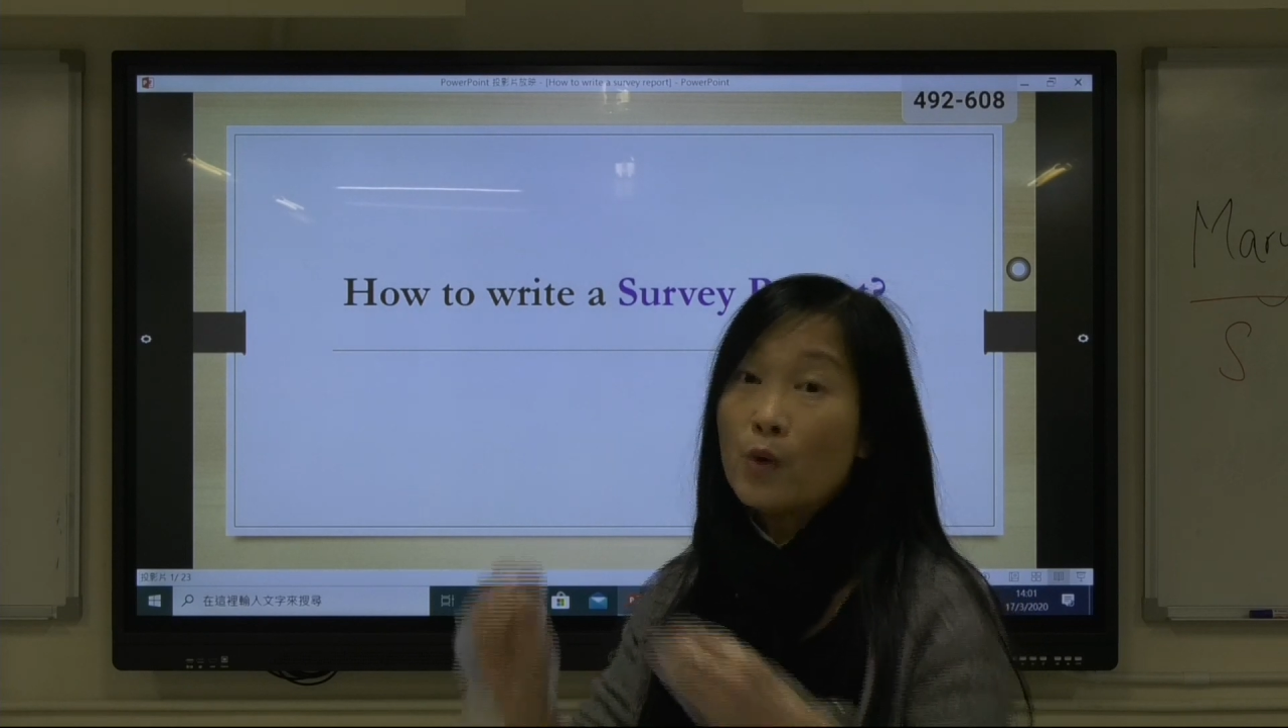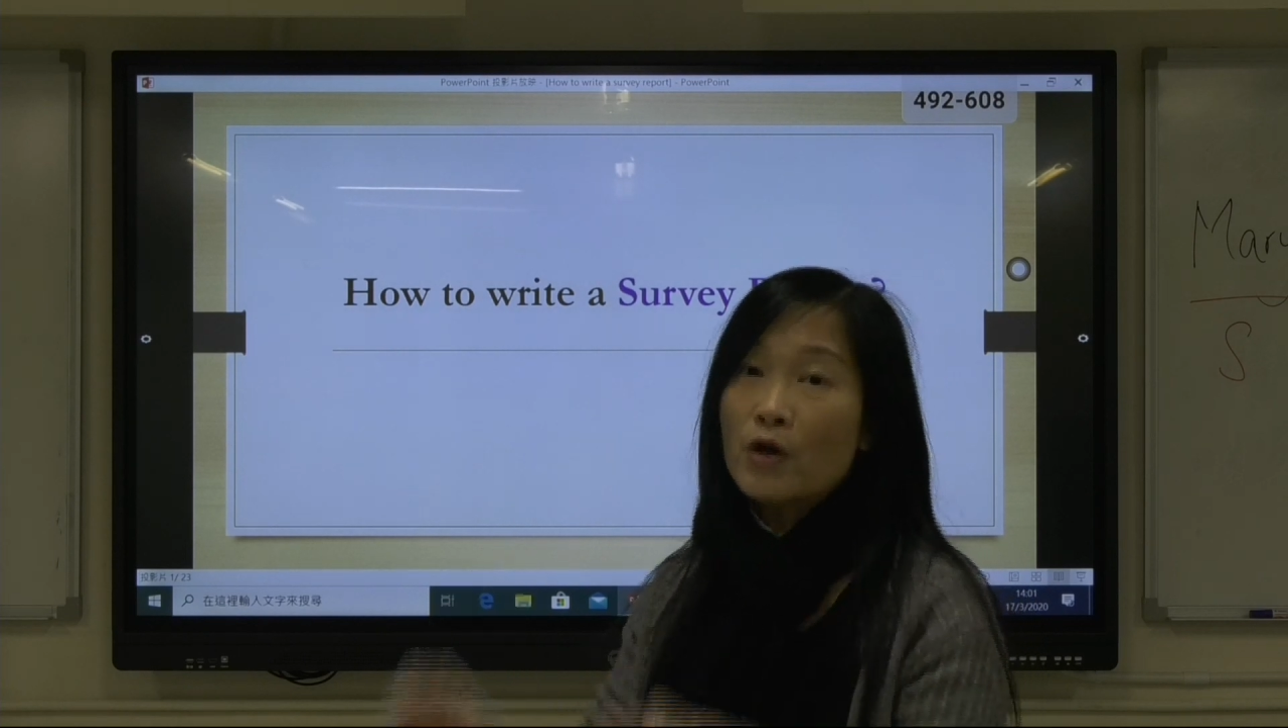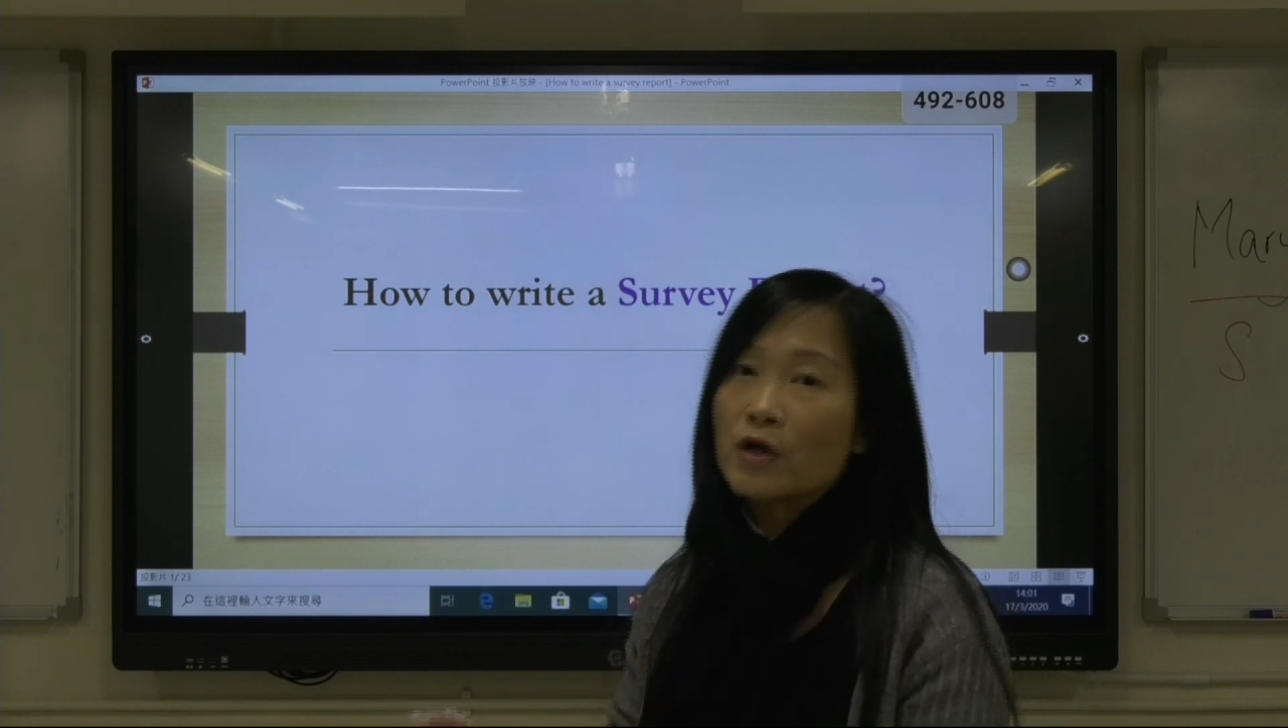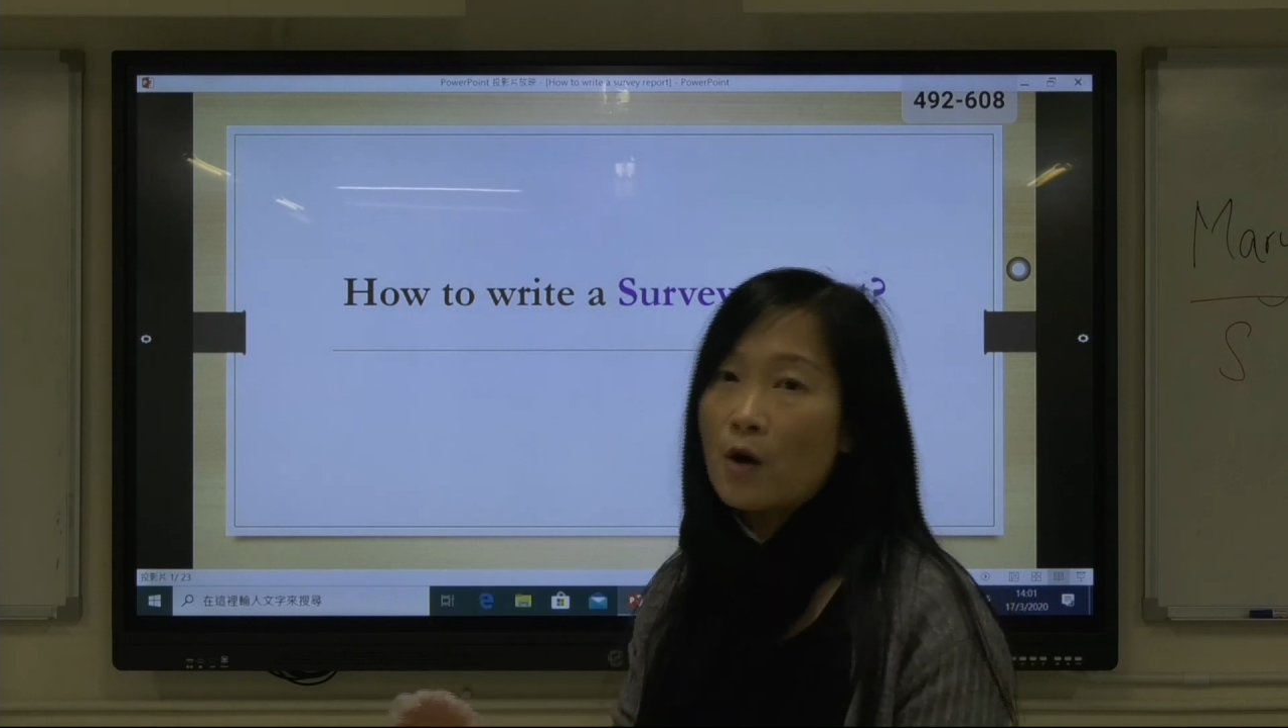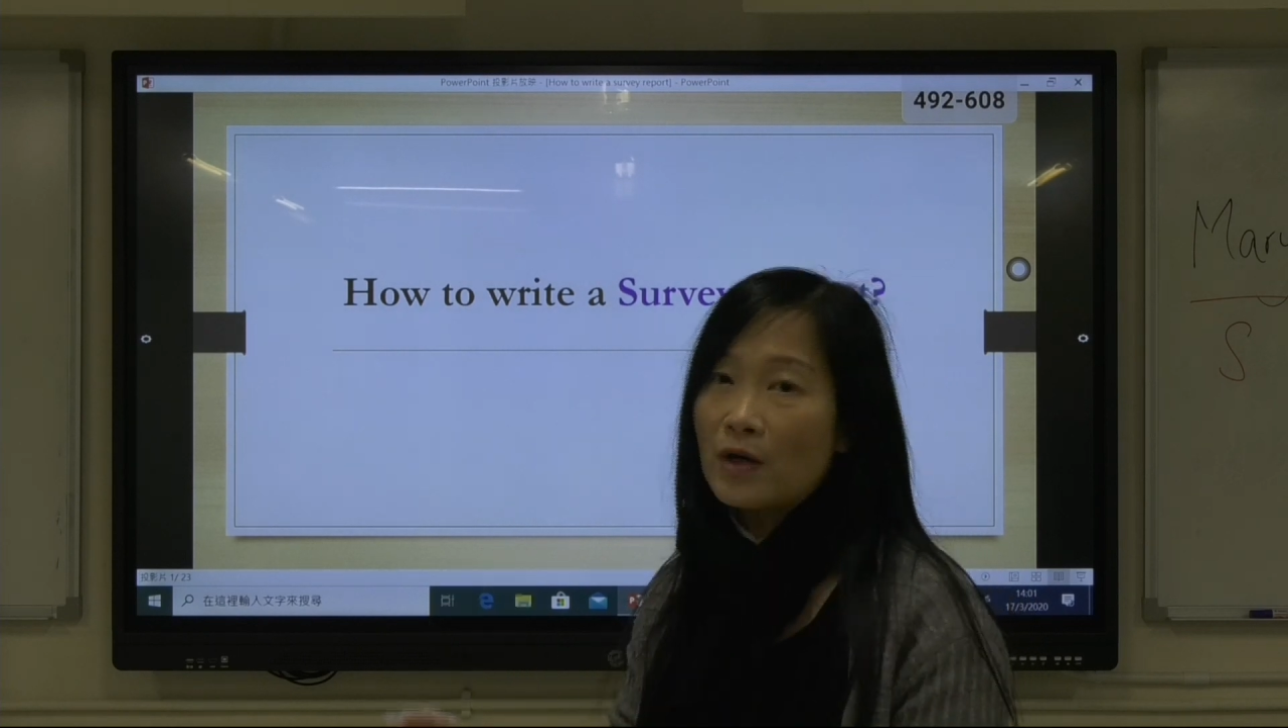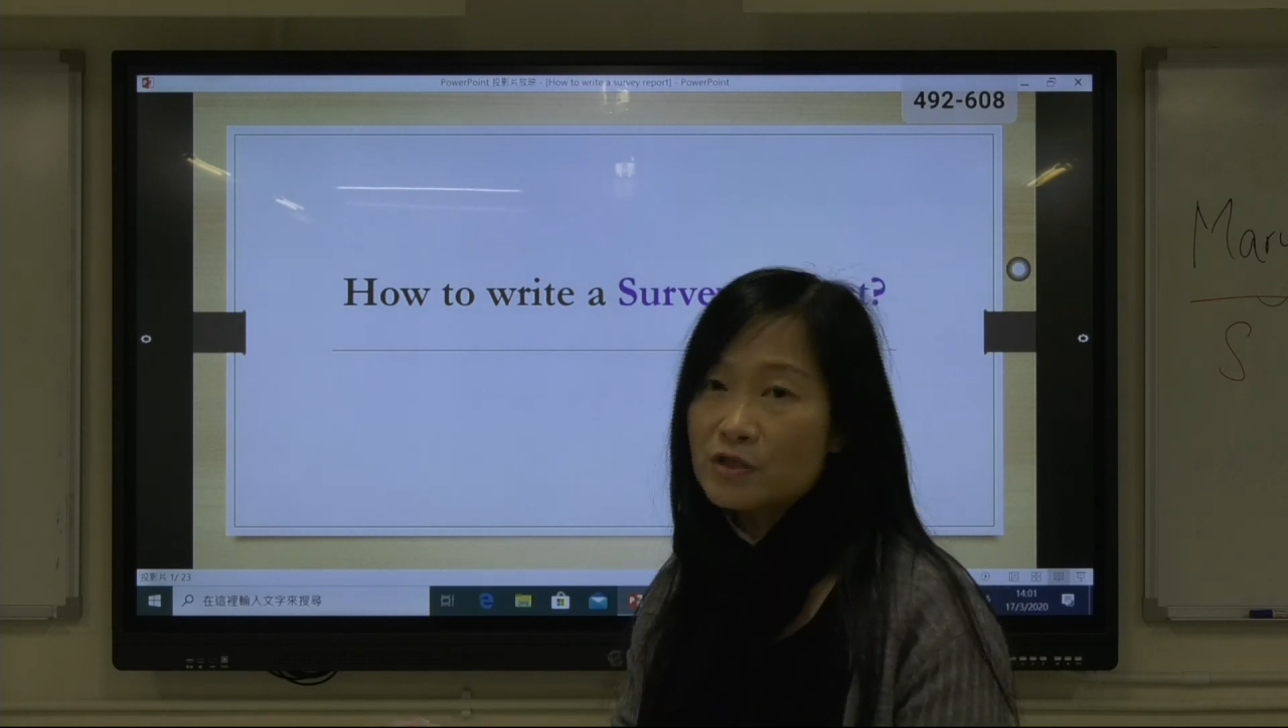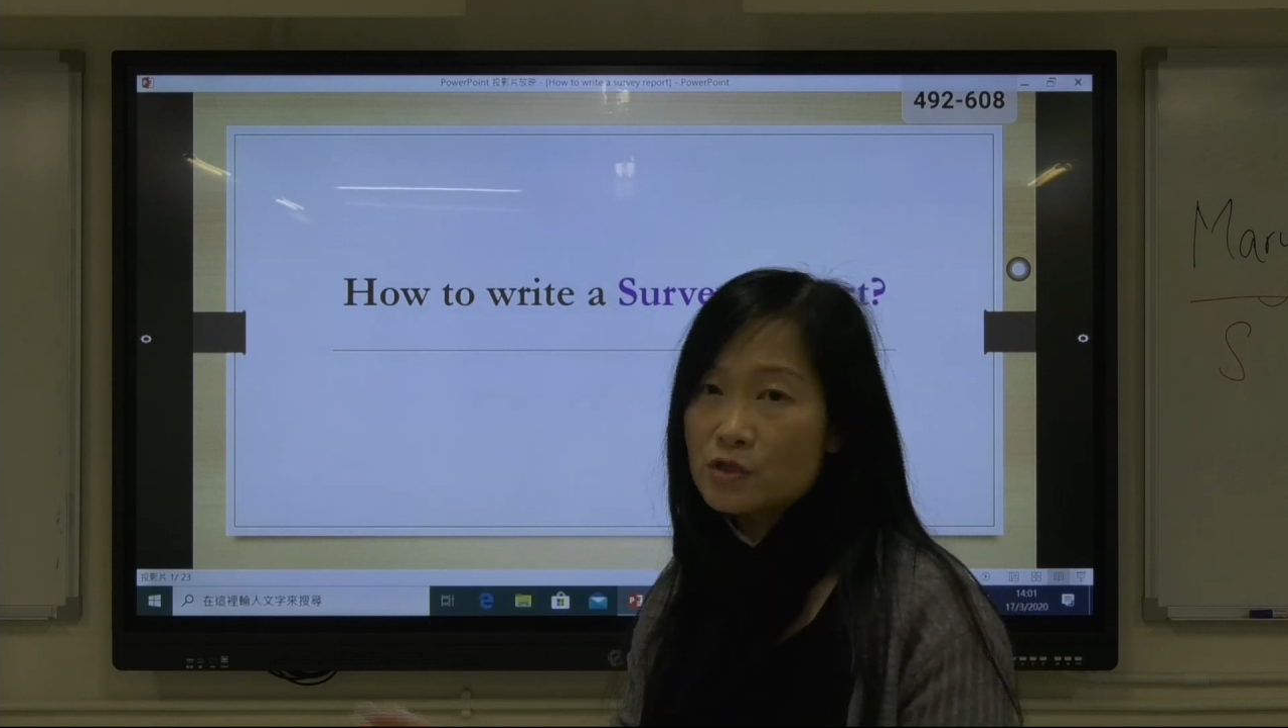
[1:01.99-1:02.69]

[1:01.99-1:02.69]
were going